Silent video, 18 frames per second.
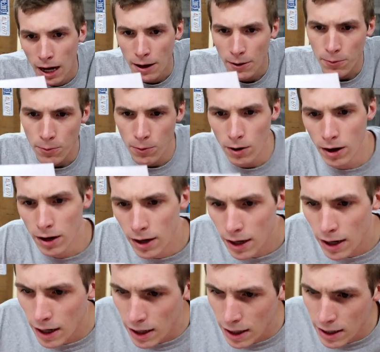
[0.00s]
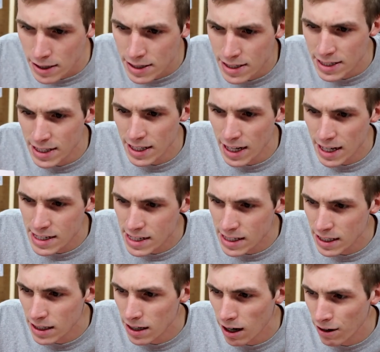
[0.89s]
I run
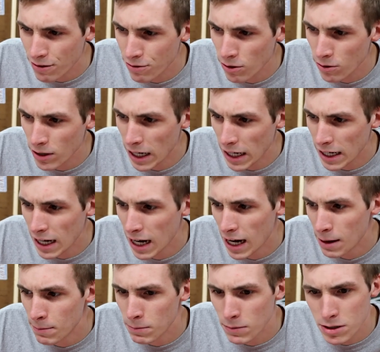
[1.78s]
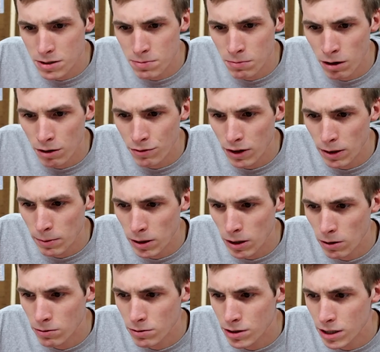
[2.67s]
CSEoffroad.com, a small
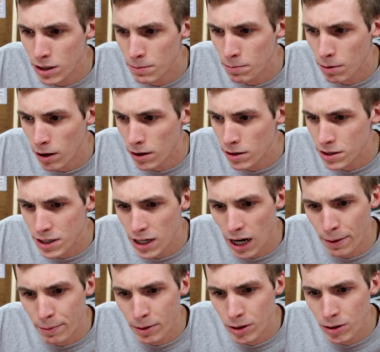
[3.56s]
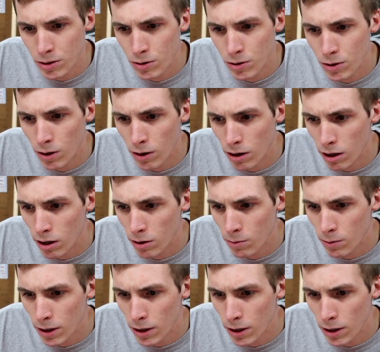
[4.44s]
family-owned Jeep parts shop in New York.